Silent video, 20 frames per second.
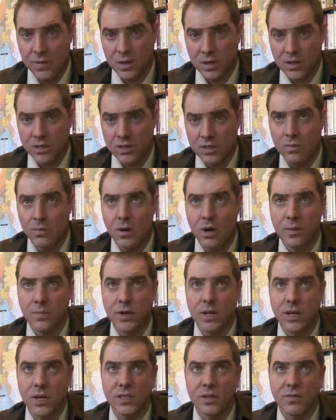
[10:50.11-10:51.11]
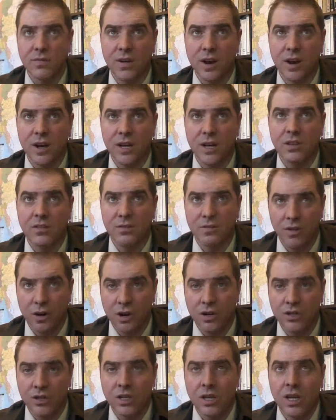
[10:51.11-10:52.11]
because Burma is a very
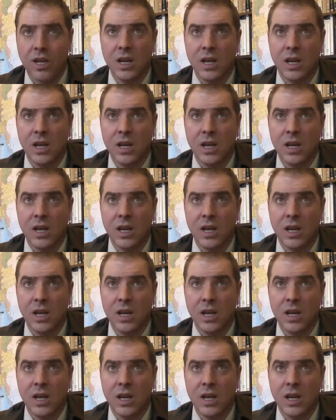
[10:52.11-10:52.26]
diverse